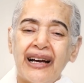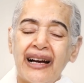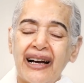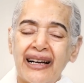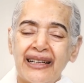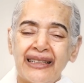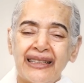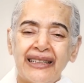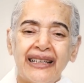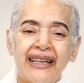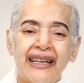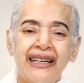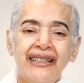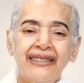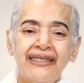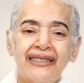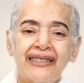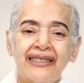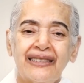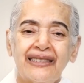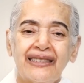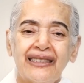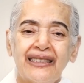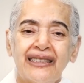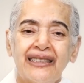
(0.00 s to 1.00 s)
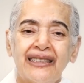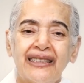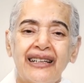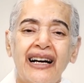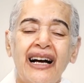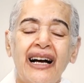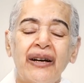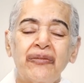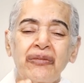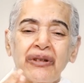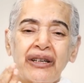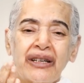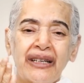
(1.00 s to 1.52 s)
And yes,
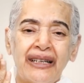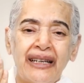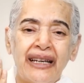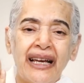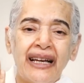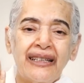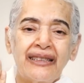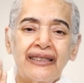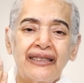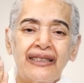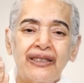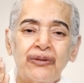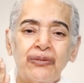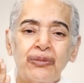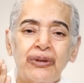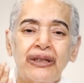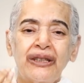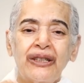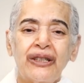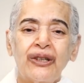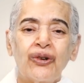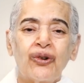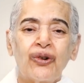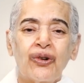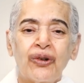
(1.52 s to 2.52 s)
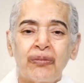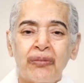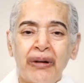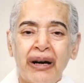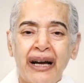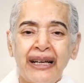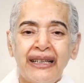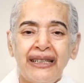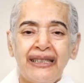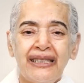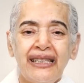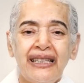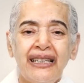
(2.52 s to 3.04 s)
I'm connected with the
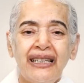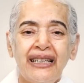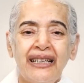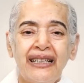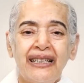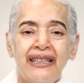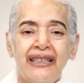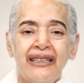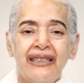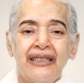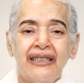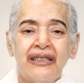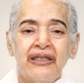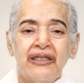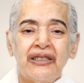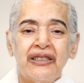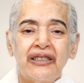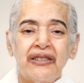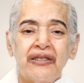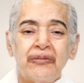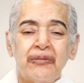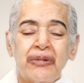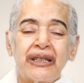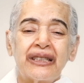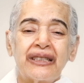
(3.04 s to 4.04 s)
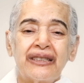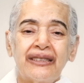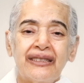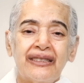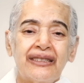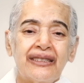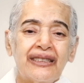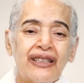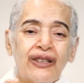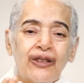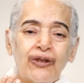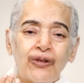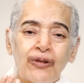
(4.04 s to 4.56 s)
Almighty because
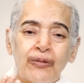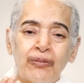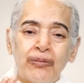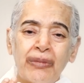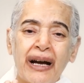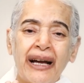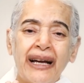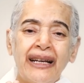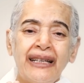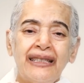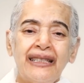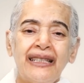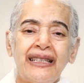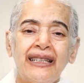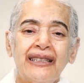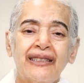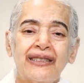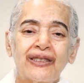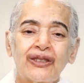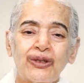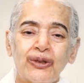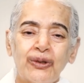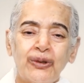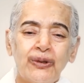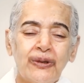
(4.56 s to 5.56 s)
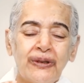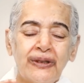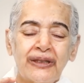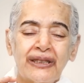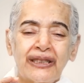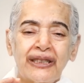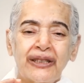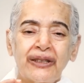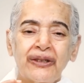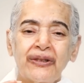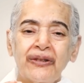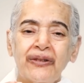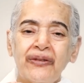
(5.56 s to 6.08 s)
the Almighty is
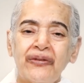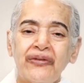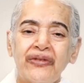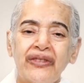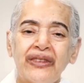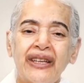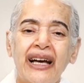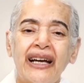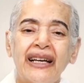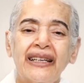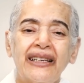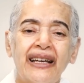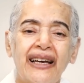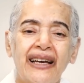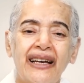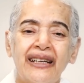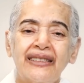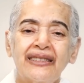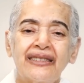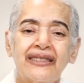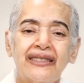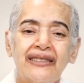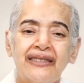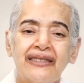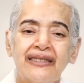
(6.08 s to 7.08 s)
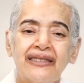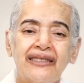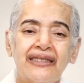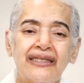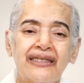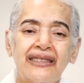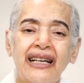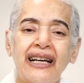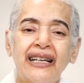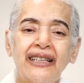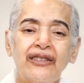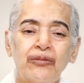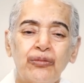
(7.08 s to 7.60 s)
also that essence,
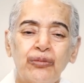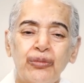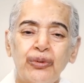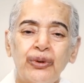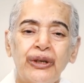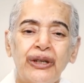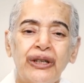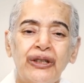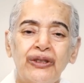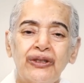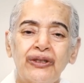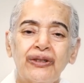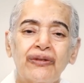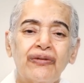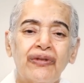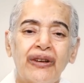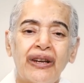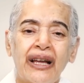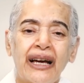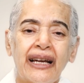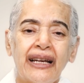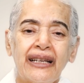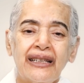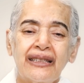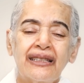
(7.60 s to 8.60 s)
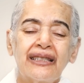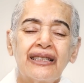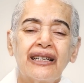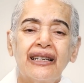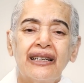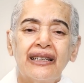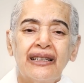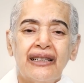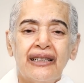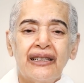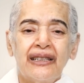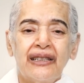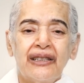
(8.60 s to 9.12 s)
that point of light.
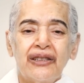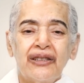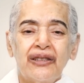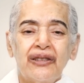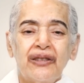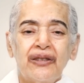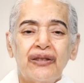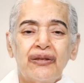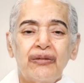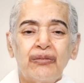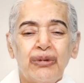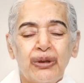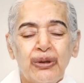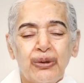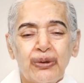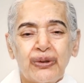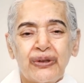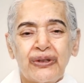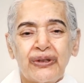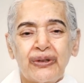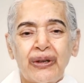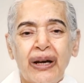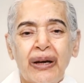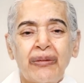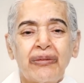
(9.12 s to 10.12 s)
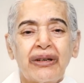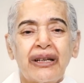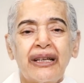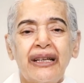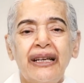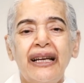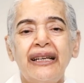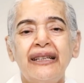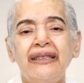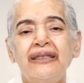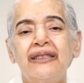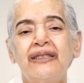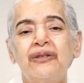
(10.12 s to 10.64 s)
But also, I'm
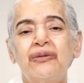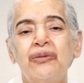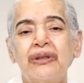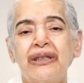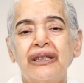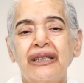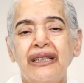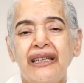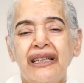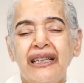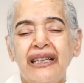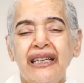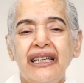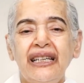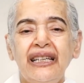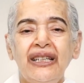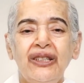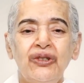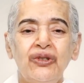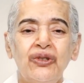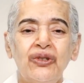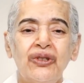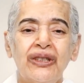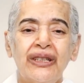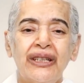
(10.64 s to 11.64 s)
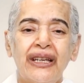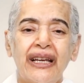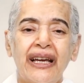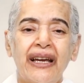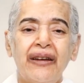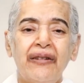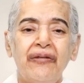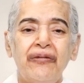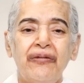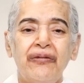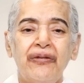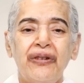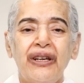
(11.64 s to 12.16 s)
connected with each and
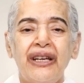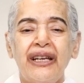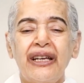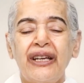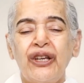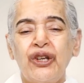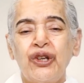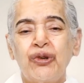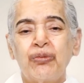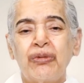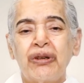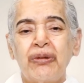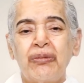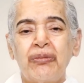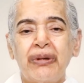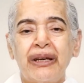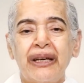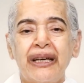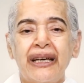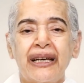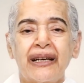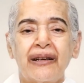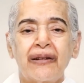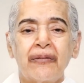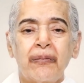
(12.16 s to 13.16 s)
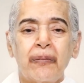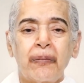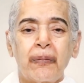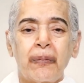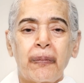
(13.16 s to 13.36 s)
every human being.